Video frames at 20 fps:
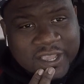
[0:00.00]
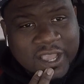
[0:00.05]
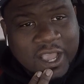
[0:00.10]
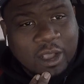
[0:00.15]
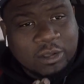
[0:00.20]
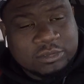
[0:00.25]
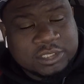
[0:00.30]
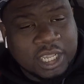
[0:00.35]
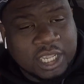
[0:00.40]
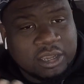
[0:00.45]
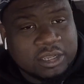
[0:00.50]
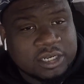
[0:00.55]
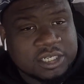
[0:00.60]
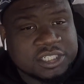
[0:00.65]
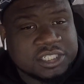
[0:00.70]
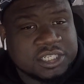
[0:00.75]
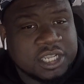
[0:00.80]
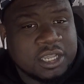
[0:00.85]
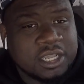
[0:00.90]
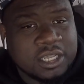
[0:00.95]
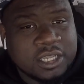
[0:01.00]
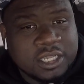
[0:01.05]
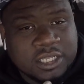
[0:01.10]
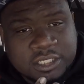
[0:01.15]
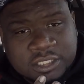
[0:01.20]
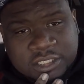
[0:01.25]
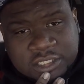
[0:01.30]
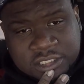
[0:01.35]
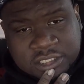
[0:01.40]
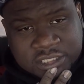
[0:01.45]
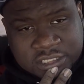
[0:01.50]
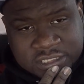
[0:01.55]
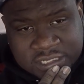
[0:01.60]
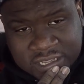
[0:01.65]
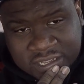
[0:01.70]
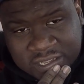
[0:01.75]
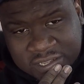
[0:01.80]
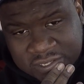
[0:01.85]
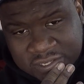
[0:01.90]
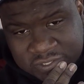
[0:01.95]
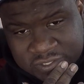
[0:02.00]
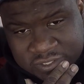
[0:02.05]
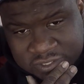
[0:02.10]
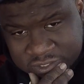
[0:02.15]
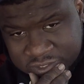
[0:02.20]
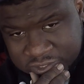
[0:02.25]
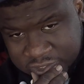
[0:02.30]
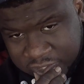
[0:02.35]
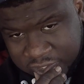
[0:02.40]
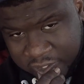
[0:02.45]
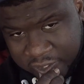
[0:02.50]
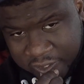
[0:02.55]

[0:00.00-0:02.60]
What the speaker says: I was talking to Sean's Designs.